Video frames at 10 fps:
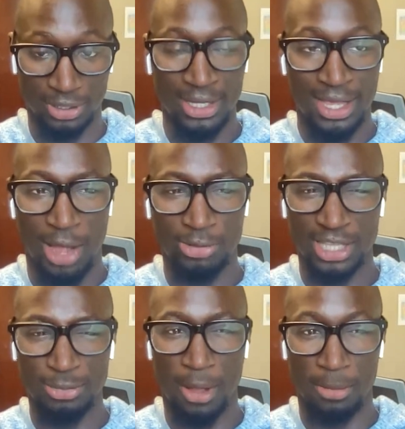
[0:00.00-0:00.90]
But I
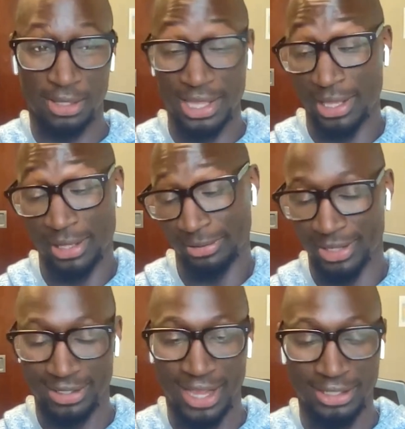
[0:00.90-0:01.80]
would say it's probably
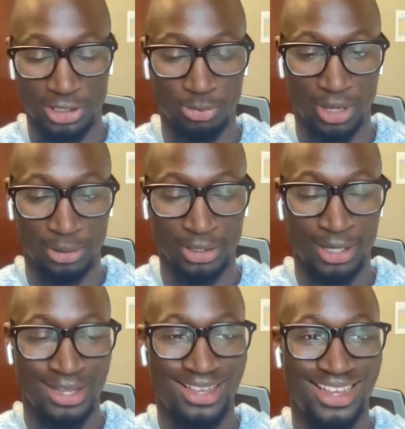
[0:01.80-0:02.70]
in IQ maybe,